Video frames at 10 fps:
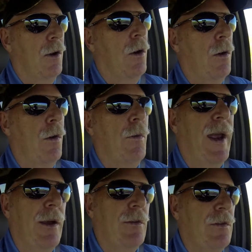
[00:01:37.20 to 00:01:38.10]
oh,
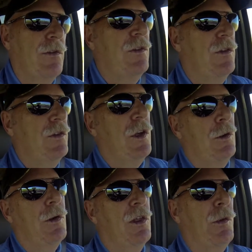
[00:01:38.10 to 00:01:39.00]
around 2
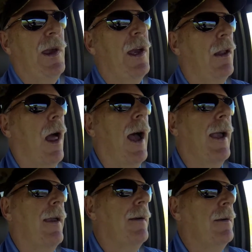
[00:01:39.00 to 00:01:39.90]
or 3 o'clock.
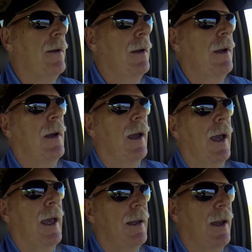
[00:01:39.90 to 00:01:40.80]

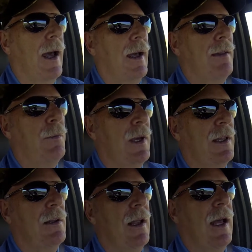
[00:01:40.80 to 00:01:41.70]
And uh, we
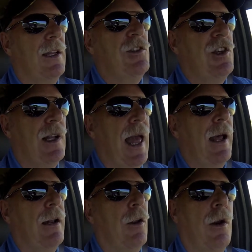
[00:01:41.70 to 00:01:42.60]
can uh, chill
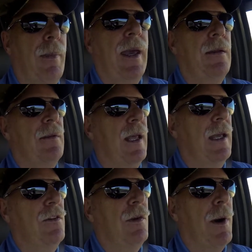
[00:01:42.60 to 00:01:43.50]
out a little bit
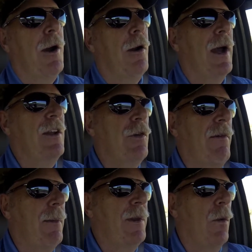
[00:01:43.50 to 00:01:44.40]
and tomorrow I
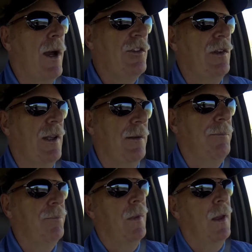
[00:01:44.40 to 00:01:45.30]
drive up to Washington.
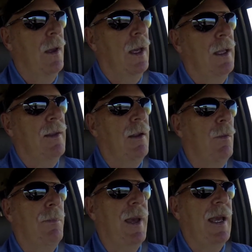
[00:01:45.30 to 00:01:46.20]
Then
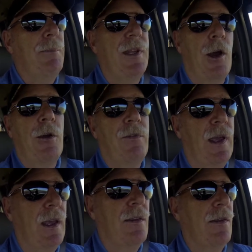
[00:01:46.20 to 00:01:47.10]
we pick up the RV,
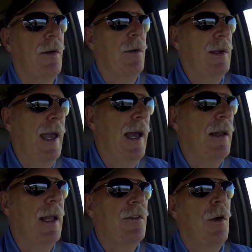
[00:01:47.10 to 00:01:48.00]
so yeah,
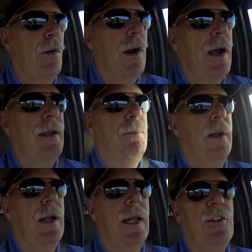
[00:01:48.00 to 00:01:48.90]
lots going on.
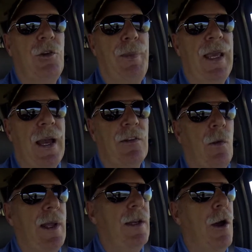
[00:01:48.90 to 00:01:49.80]
But I'll let you pick out the
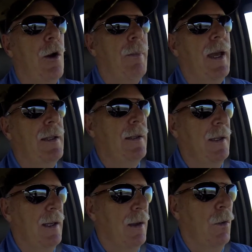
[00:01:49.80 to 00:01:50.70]
window, but
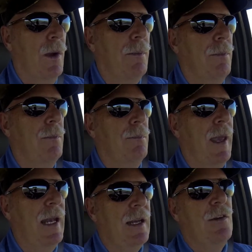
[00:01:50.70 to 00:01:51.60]
we
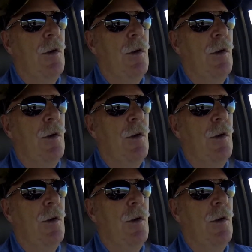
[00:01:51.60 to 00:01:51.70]
made it to